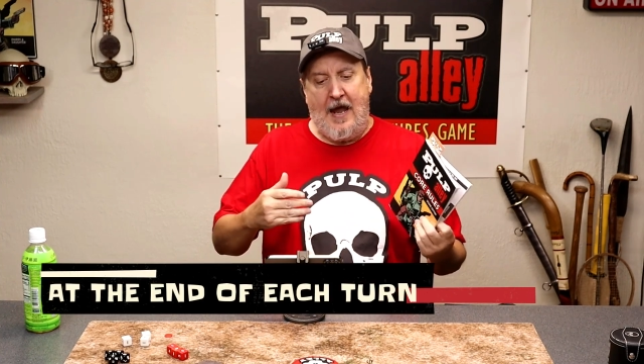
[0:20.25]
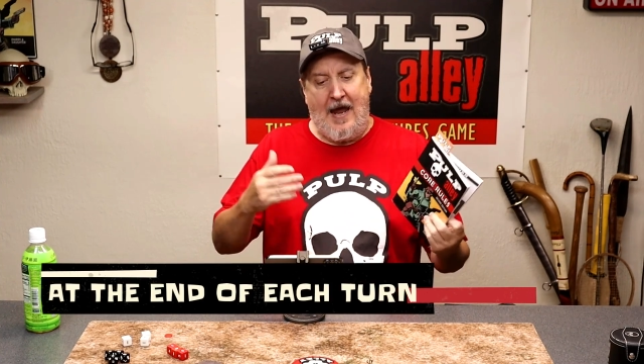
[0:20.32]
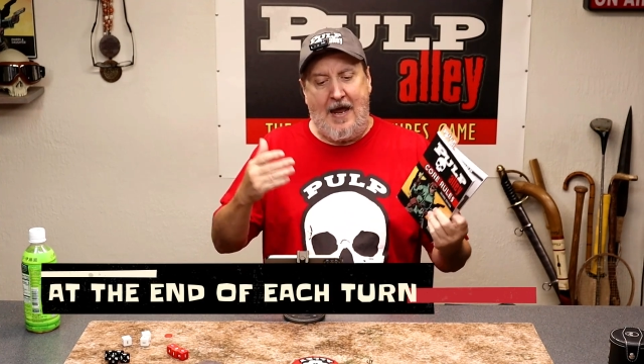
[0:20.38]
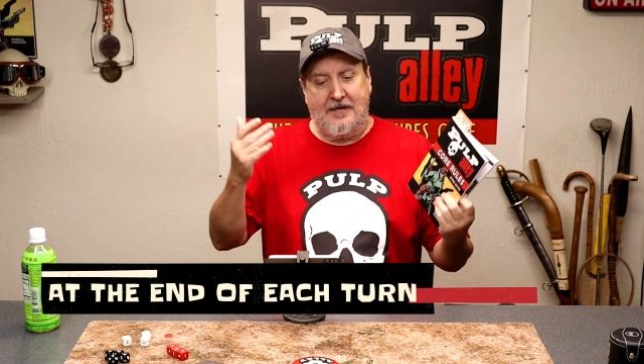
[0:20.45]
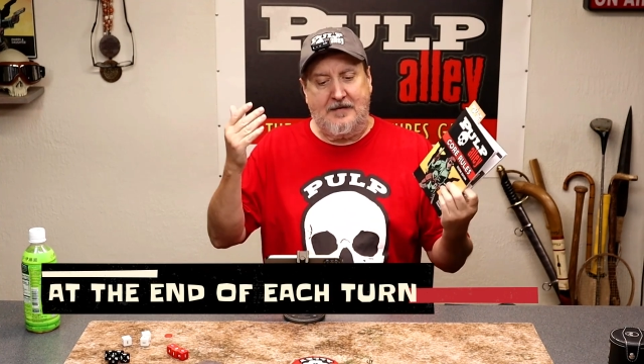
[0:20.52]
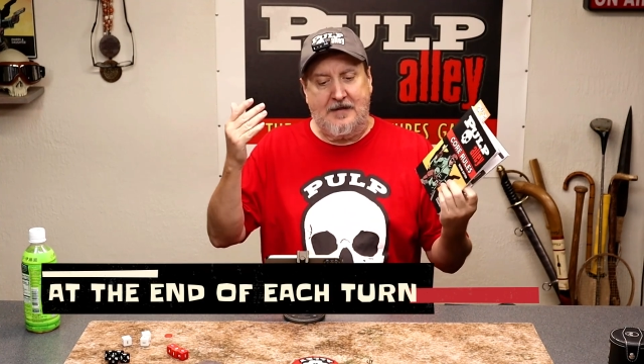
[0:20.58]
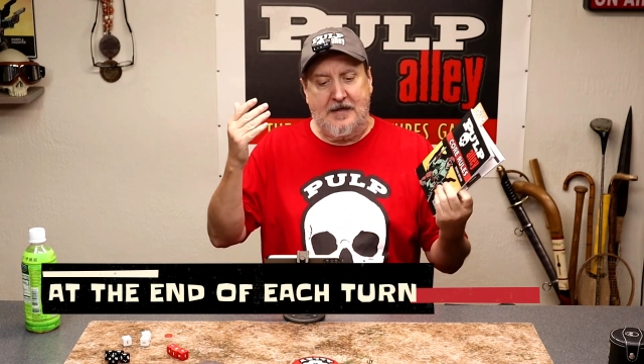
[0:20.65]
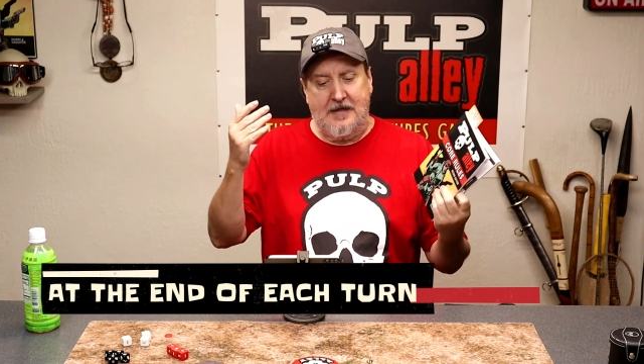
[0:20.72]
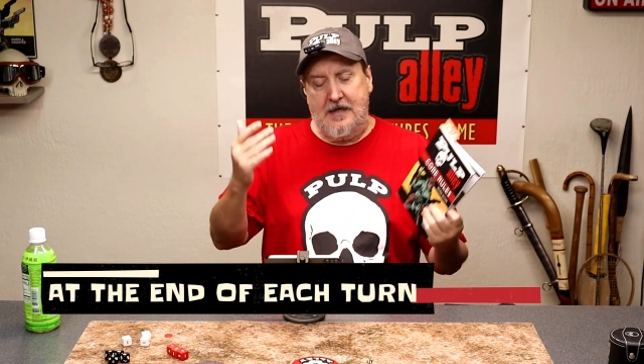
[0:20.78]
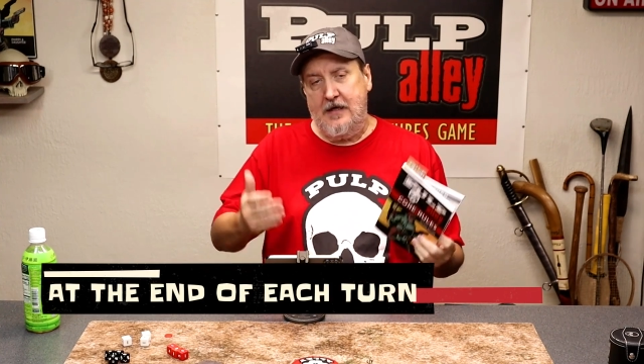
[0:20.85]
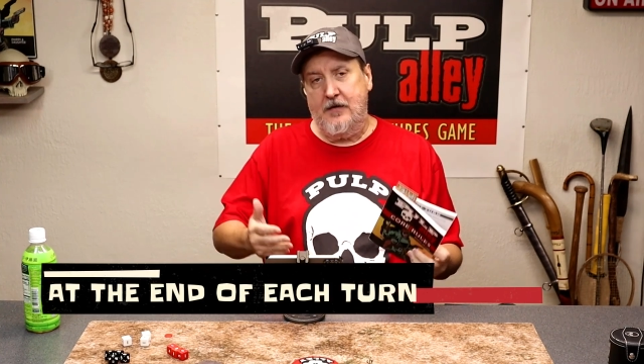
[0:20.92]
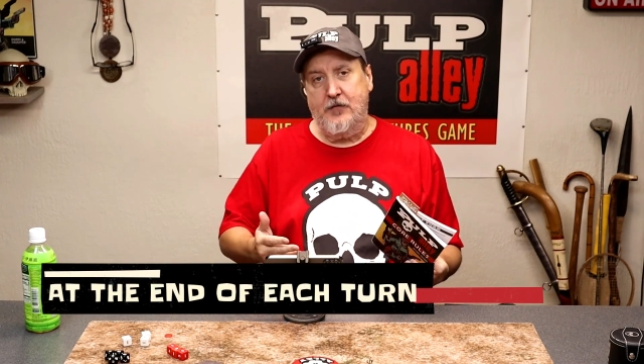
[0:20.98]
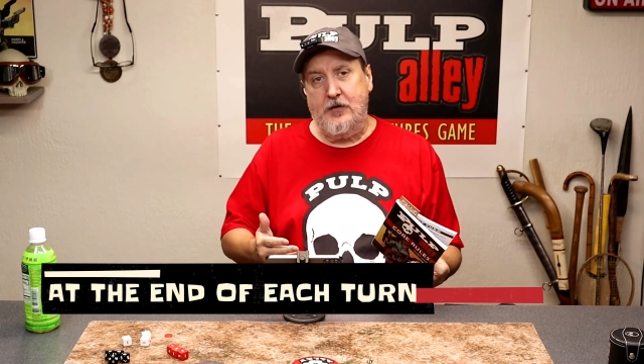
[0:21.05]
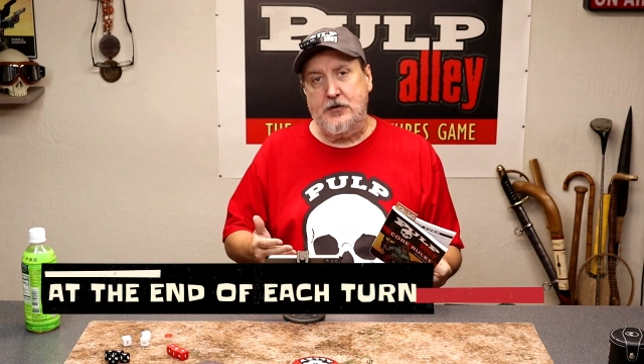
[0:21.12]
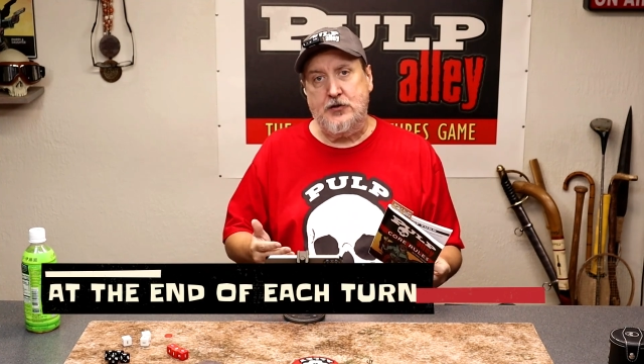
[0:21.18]
at the
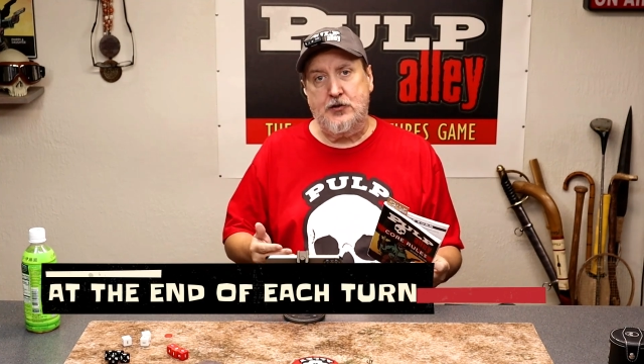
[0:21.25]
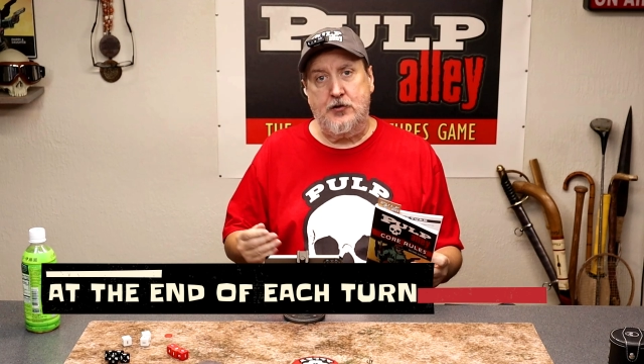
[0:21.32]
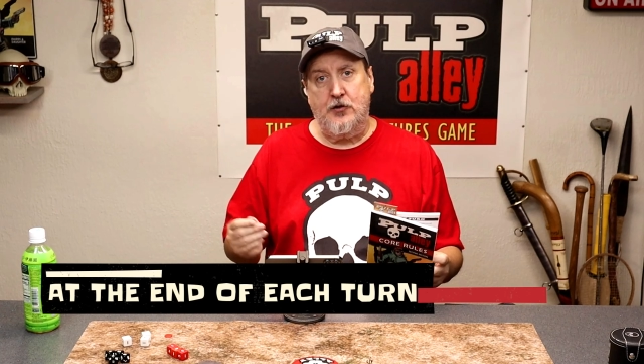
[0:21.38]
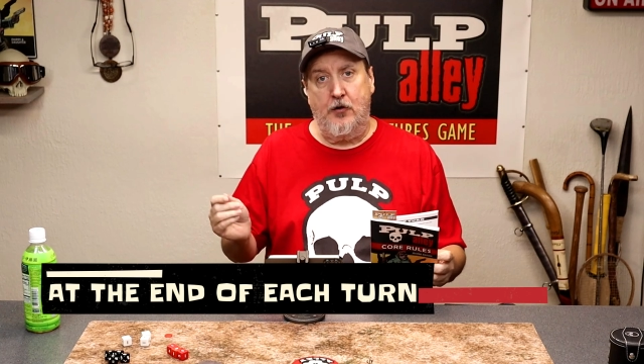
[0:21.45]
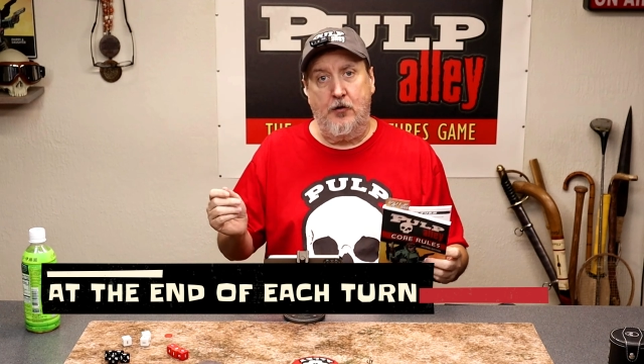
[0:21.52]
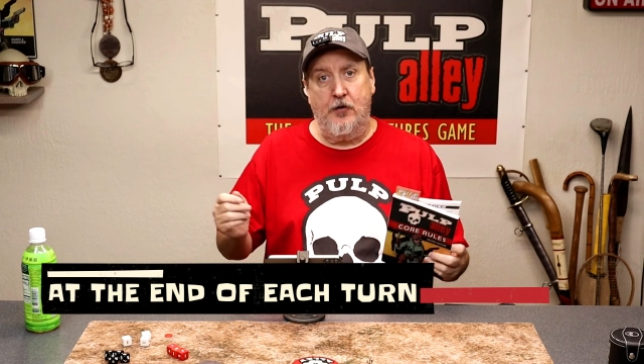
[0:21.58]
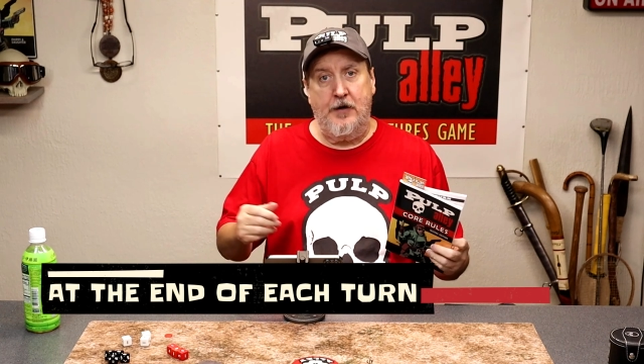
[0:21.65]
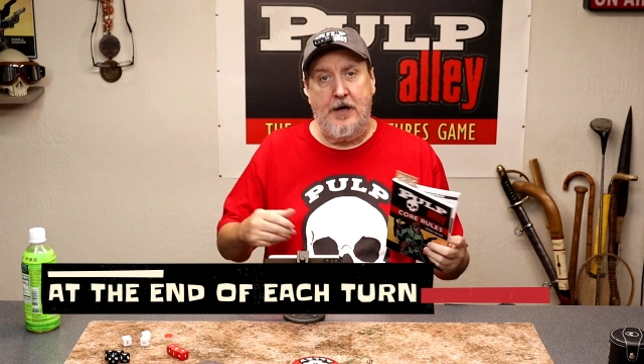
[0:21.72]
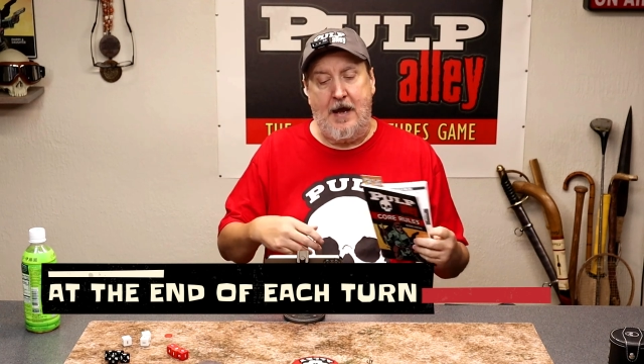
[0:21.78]
end of each turn,